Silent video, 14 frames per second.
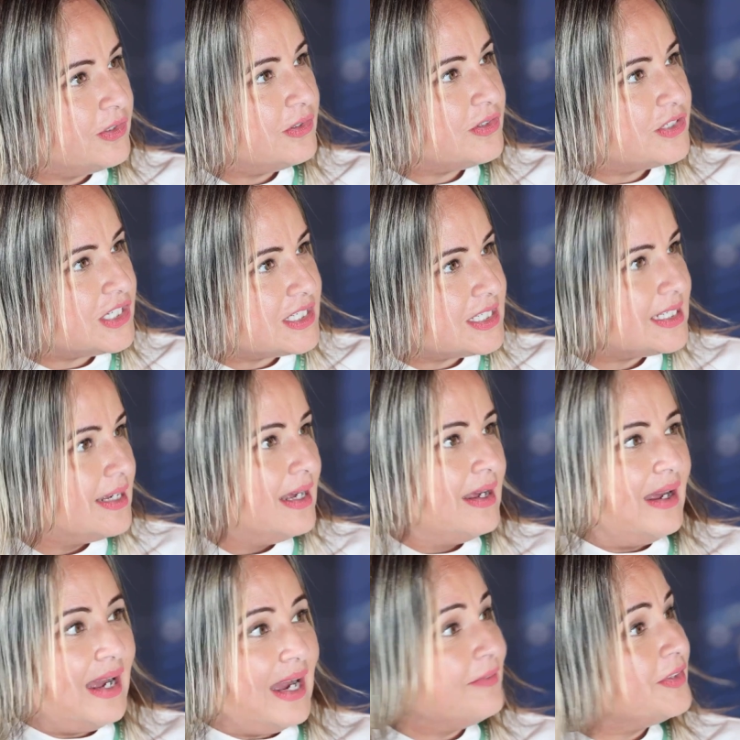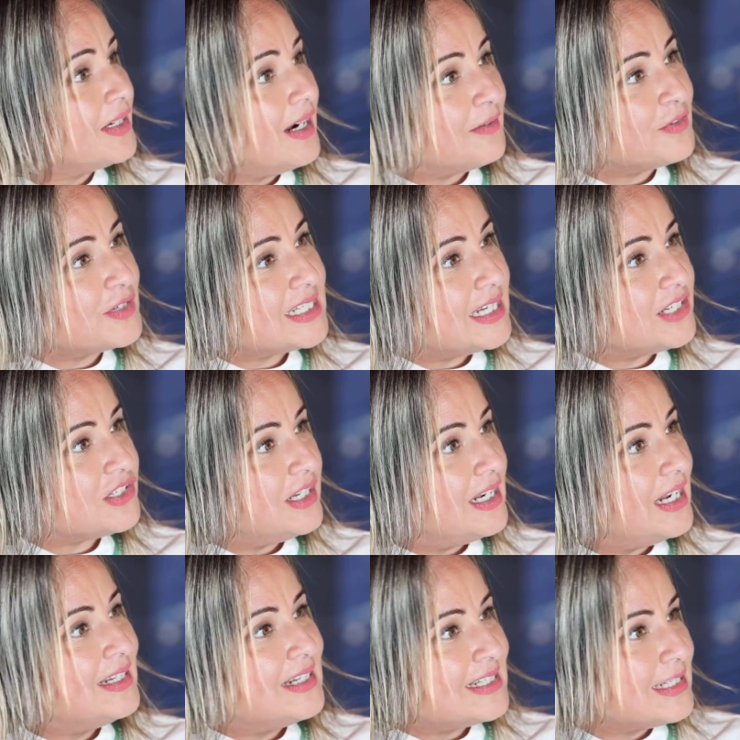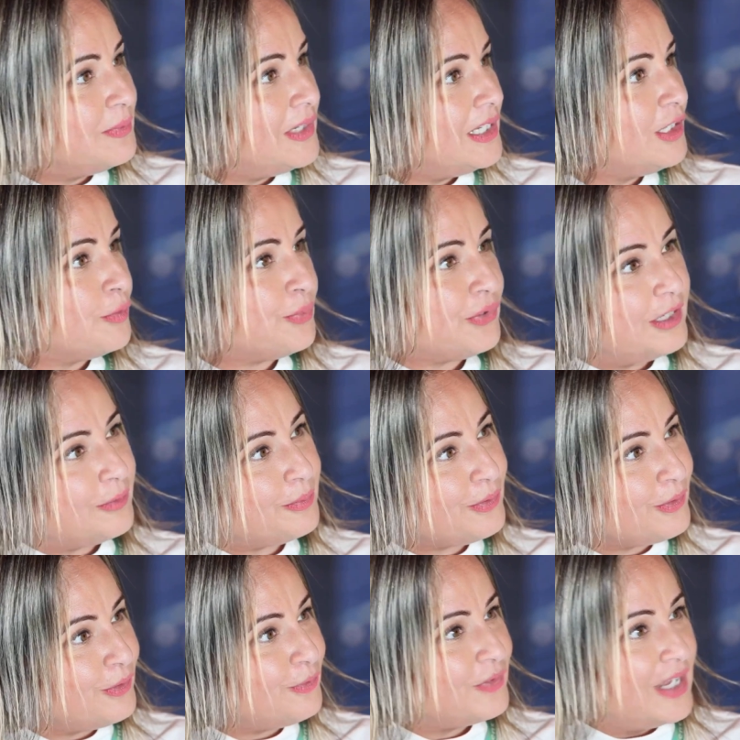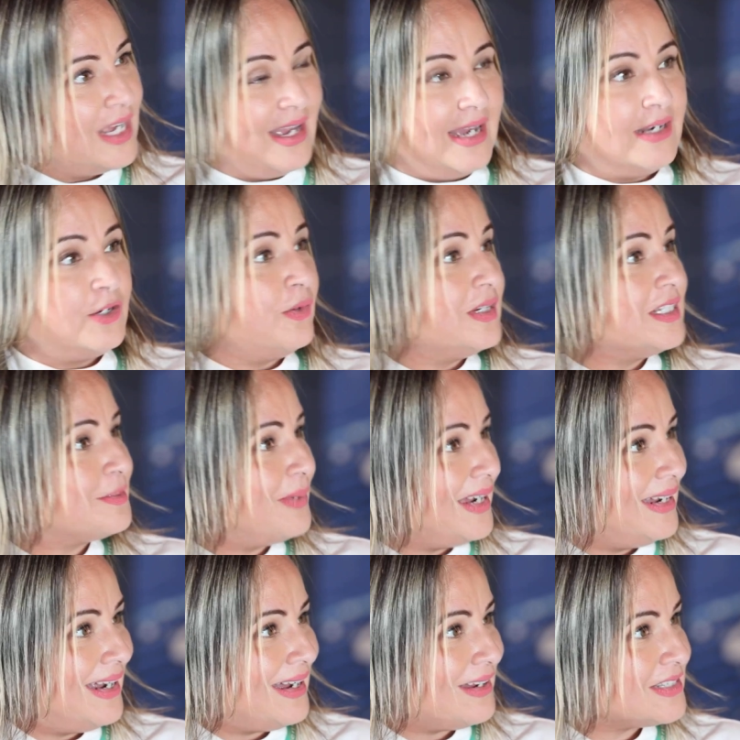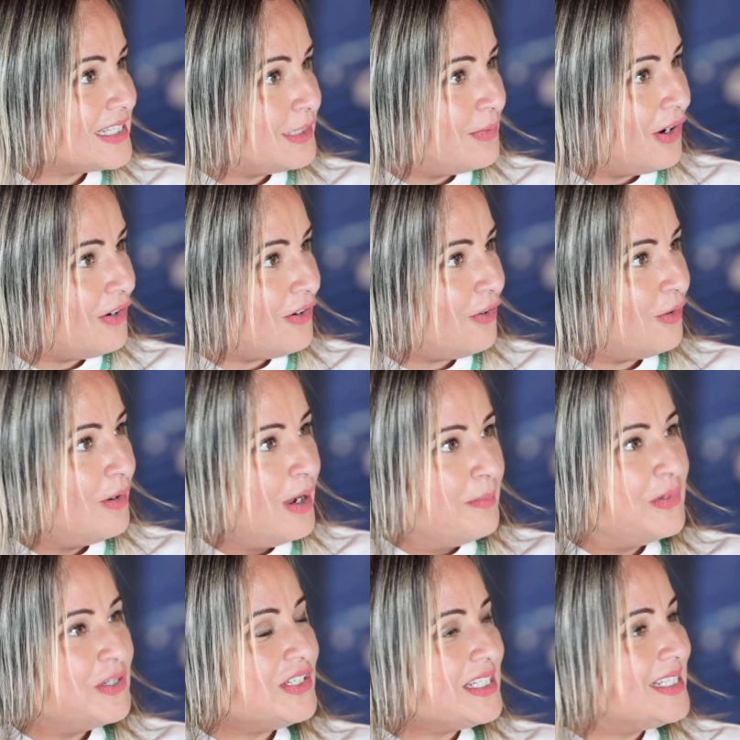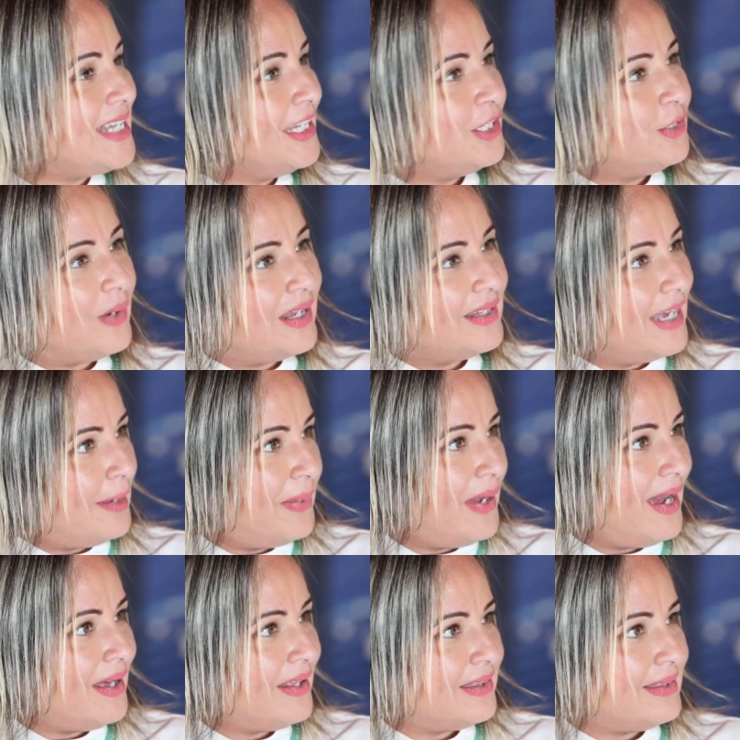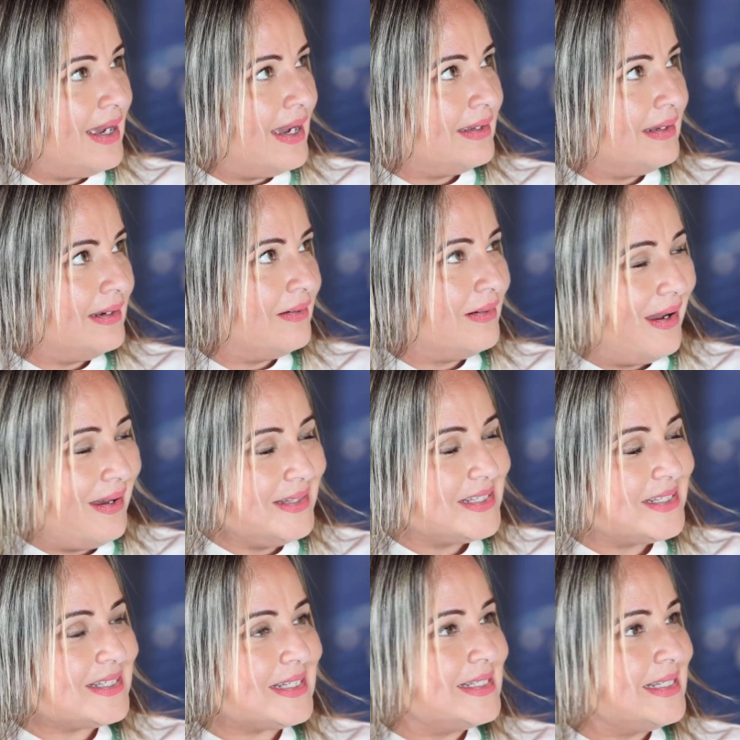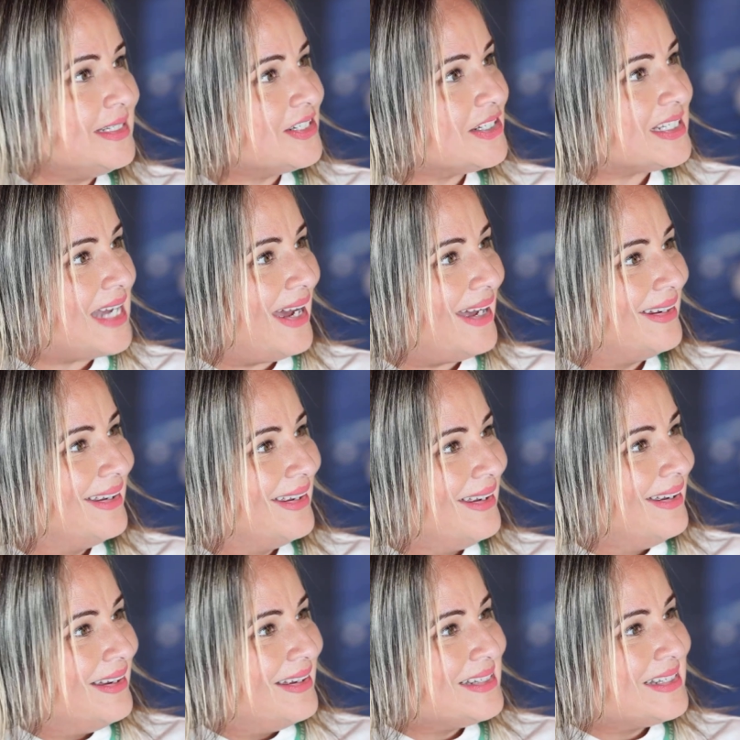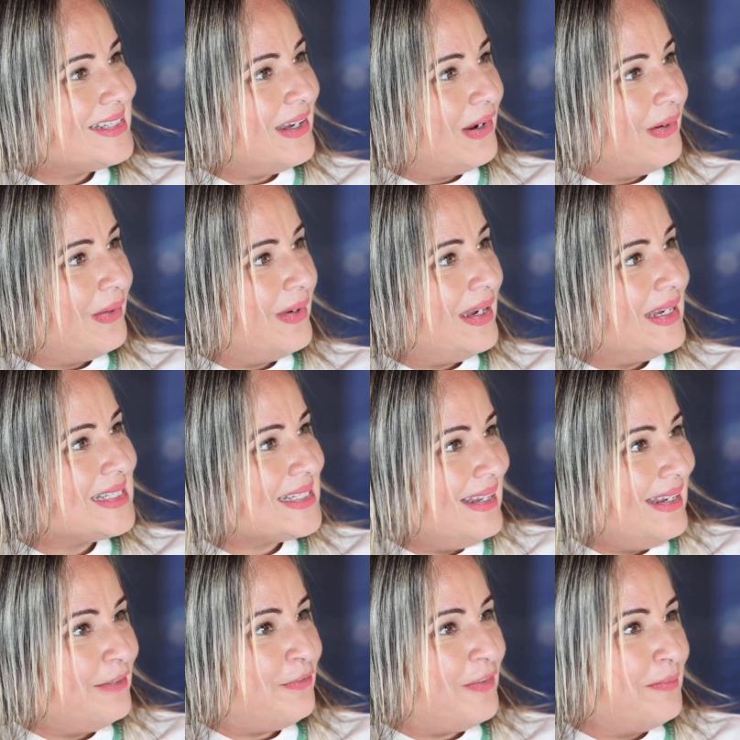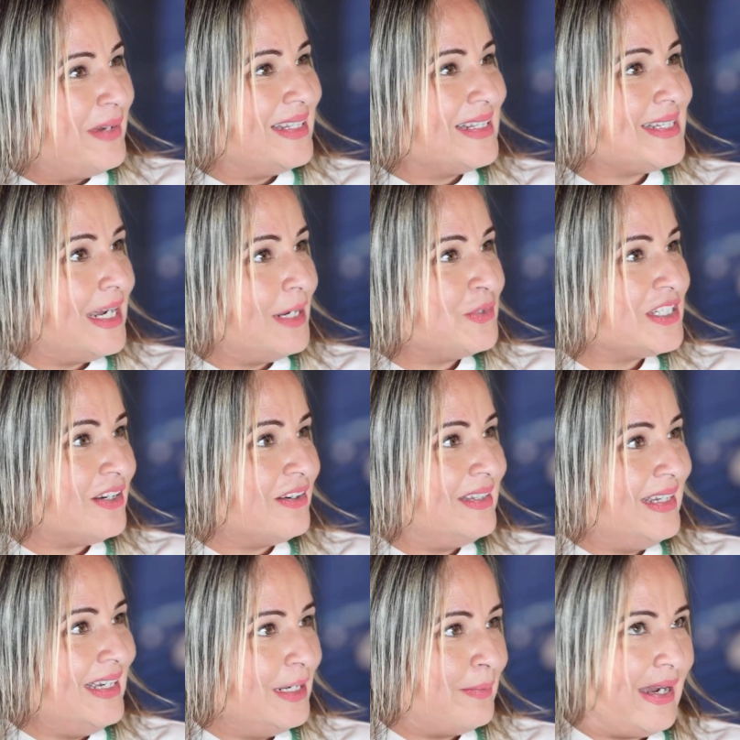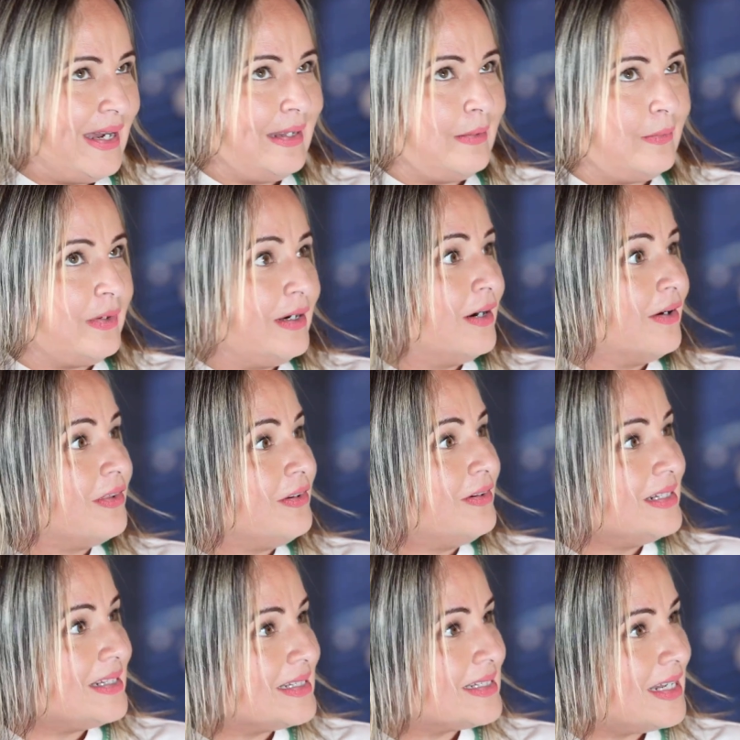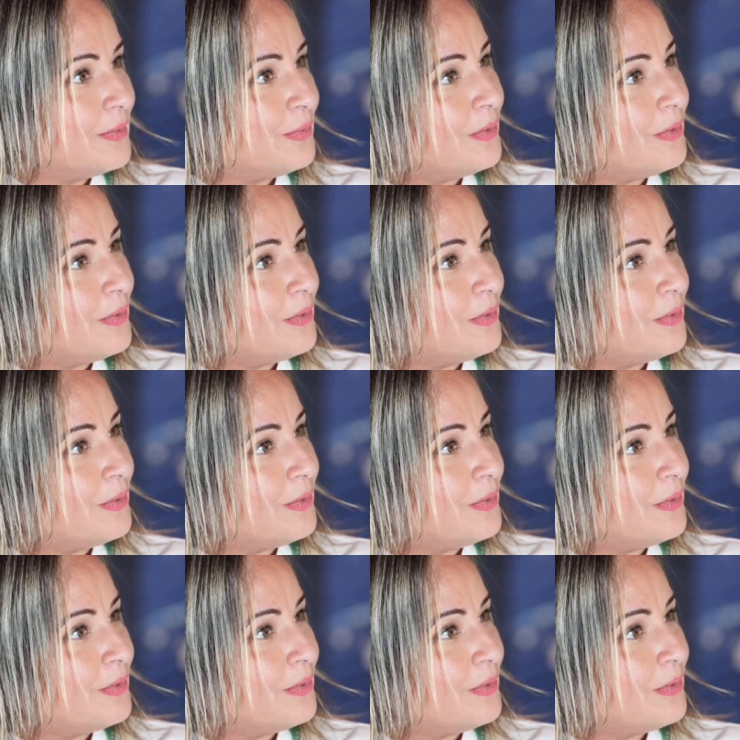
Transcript: to just have the conversation. It doesn't mean you're pre-approved and going to buy a house tomorrow. It just set you on that path that, college doesn't teach us that. So it's life. And by the time we start thinking about it, we're in our 30s and we're